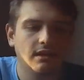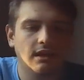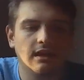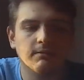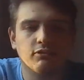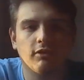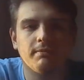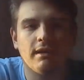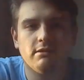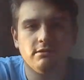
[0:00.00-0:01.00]
It improved
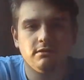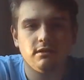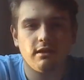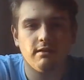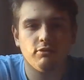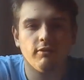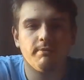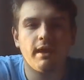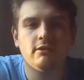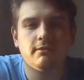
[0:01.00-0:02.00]
better
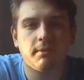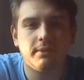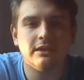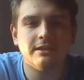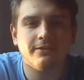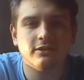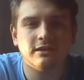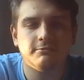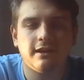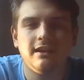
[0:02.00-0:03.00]
with a
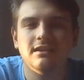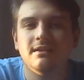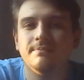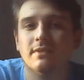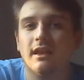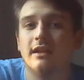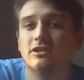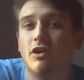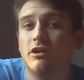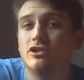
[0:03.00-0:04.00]
PG-13 rating. It's
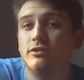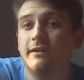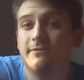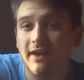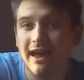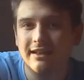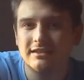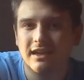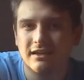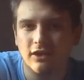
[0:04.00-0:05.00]
cartoony
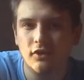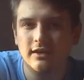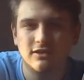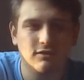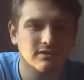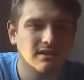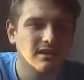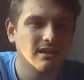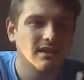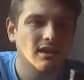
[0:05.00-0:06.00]
violence like Looney Tunes.
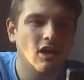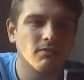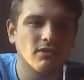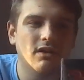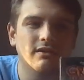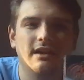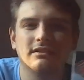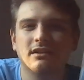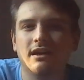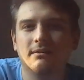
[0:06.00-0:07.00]
Overall,
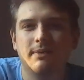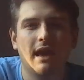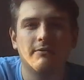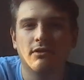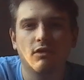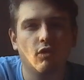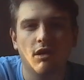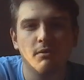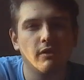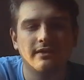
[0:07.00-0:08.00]
it's not bad for a
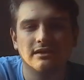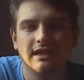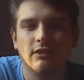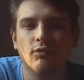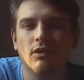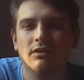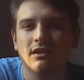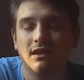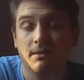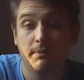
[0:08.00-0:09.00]
horror movie sequel,
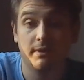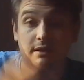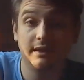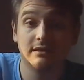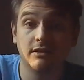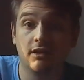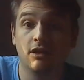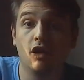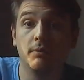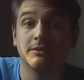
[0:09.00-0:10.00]
but at least there are
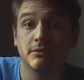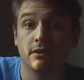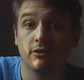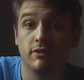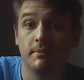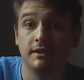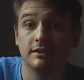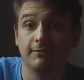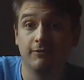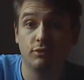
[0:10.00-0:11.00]
hopes for
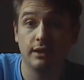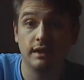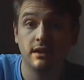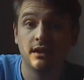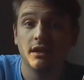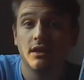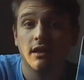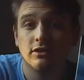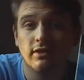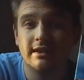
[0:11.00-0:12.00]
Gremlins 3.
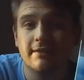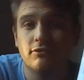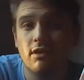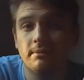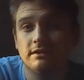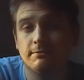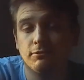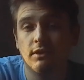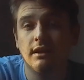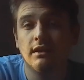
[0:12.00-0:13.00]
So I give Gremlins
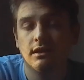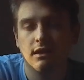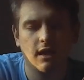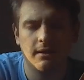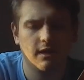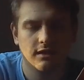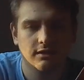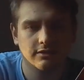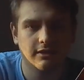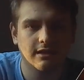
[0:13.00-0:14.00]
3,
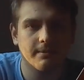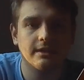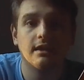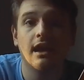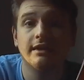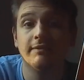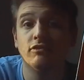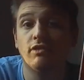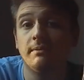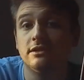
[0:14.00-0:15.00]
I give
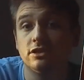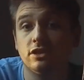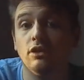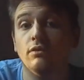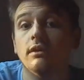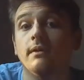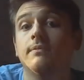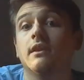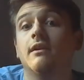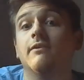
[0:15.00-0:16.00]
Gremlins 2
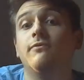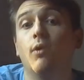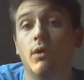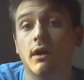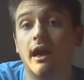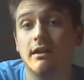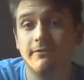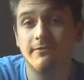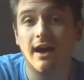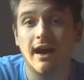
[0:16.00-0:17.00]
4 out
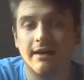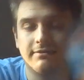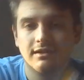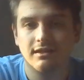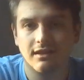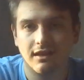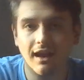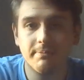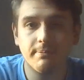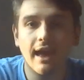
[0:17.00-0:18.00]
of 5.
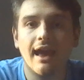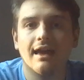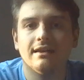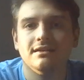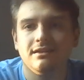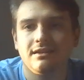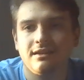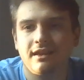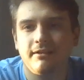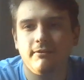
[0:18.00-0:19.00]
Not bad.
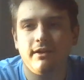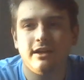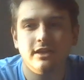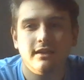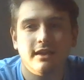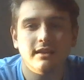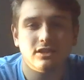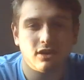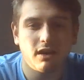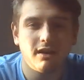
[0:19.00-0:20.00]
Well, actually, it's
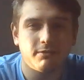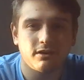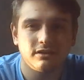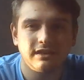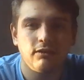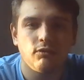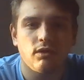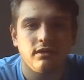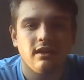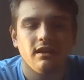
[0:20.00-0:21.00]
good for a
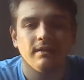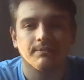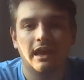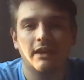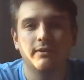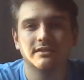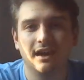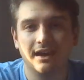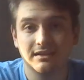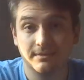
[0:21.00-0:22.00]
sequel. Anyways,
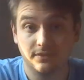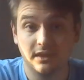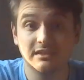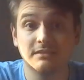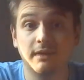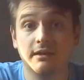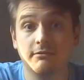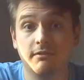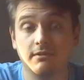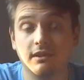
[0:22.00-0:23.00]
guys, this is
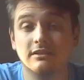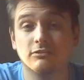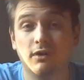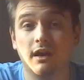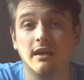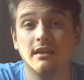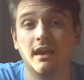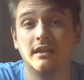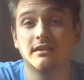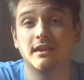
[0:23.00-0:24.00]
Rye,
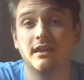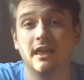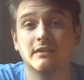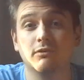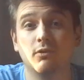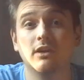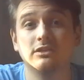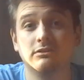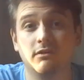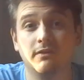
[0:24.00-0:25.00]
and thanks for
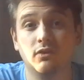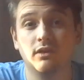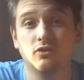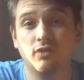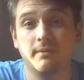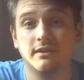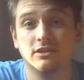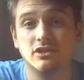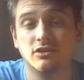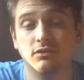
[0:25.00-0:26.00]
watching the review on
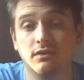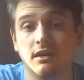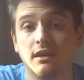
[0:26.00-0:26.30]
Gremlins 2.